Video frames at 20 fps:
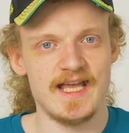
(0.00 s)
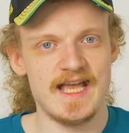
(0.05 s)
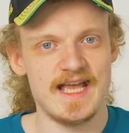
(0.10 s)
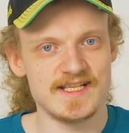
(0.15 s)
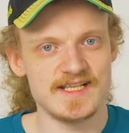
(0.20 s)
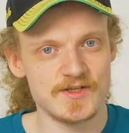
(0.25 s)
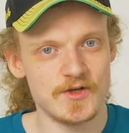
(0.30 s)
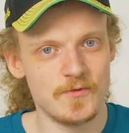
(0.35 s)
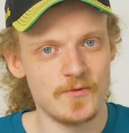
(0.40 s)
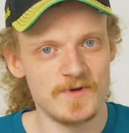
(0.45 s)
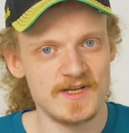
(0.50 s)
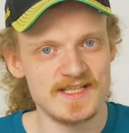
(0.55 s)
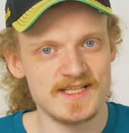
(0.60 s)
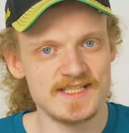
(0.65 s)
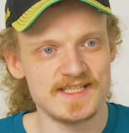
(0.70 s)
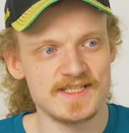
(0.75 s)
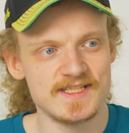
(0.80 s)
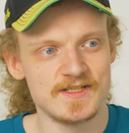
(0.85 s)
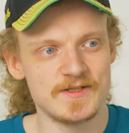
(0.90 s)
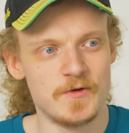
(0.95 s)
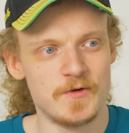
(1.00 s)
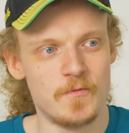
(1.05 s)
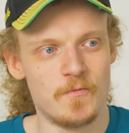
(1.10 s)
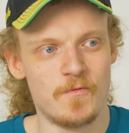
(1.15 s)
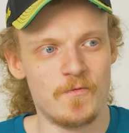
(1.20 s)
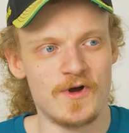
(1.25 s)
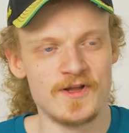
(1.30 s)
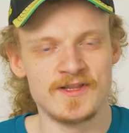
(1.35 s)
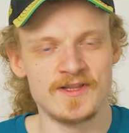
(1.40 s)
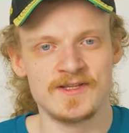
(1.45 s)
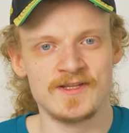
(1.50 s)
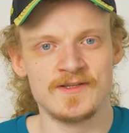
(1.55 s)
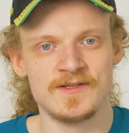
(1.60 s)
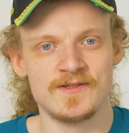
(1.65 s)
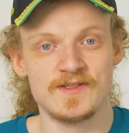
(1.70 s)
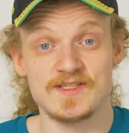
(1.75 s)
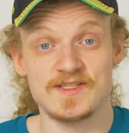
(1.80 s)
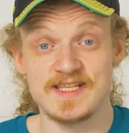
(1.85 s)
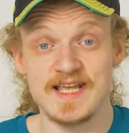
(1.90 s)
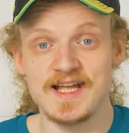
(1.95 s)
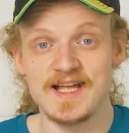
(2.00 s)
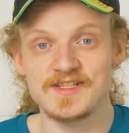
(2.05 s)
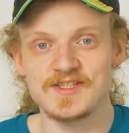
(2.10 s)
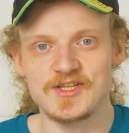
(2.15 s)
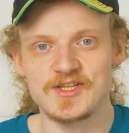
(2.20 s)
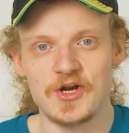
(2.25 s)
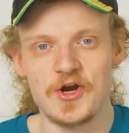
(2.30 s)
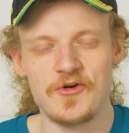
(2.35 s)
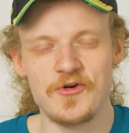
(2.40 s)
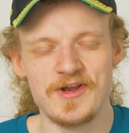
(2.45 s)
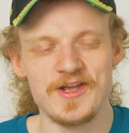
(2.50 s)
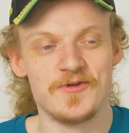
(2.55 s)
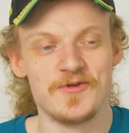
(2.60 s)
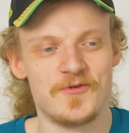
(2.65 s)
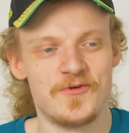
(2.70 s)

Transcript: As always, one sad story,